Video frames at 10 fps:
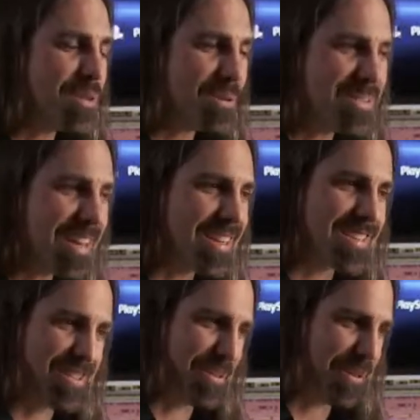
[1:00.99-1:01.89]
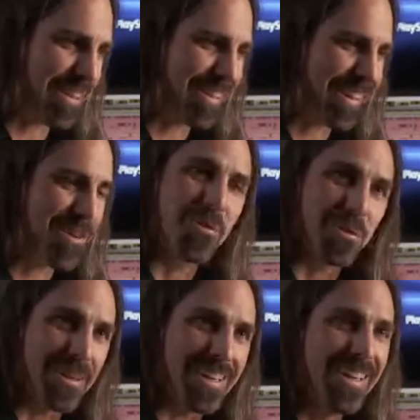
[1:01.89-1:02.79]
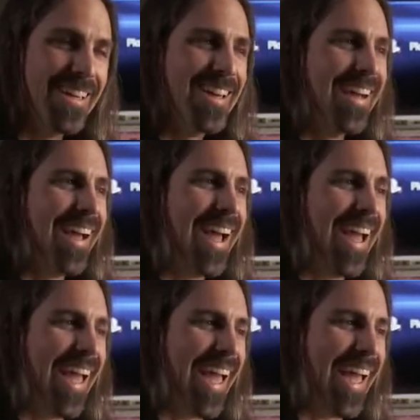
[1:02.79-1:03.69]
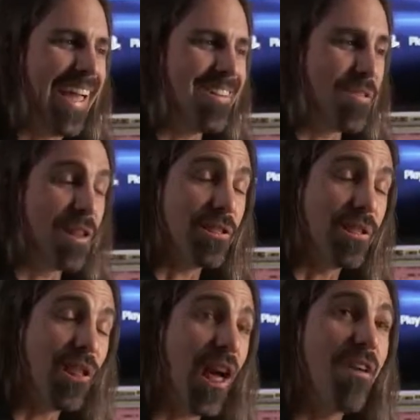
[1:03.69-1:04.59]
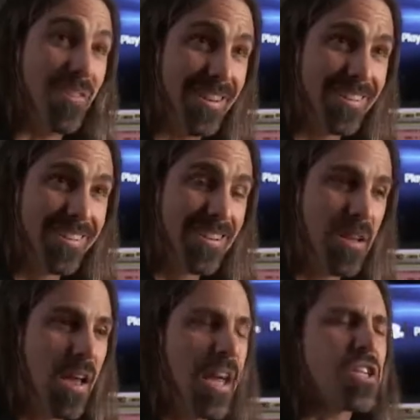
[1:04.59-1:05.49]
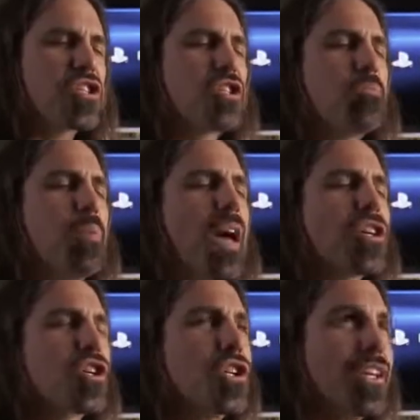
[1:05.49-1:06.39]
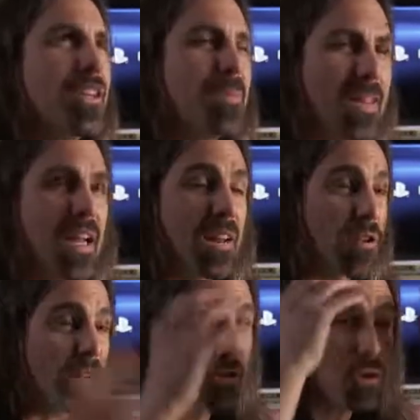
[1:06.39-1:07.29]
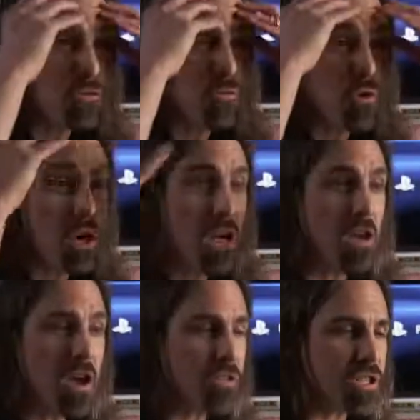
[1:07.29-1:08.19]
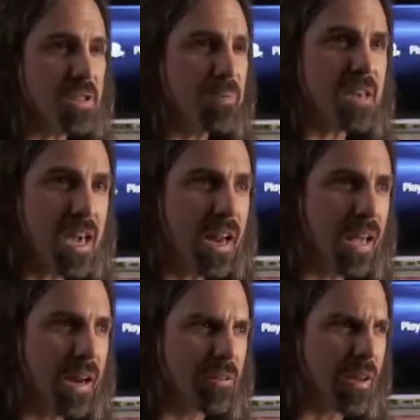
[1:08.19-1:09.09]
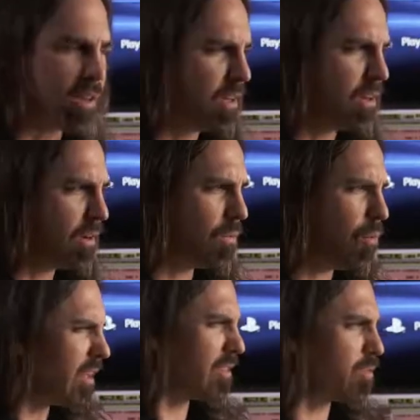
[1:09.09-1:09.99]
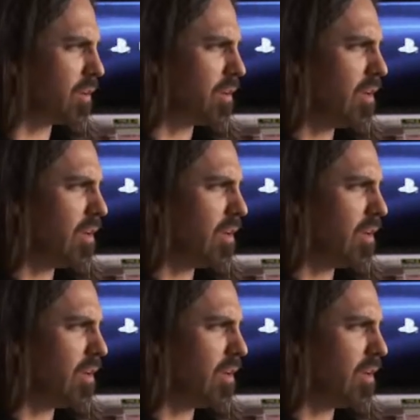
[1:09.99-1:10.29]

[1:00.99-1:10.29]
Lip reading: I sent it to Sony and Corey, and they love it. And especially the beginning. They're like, the three notes in the beginning. And I was like, what three?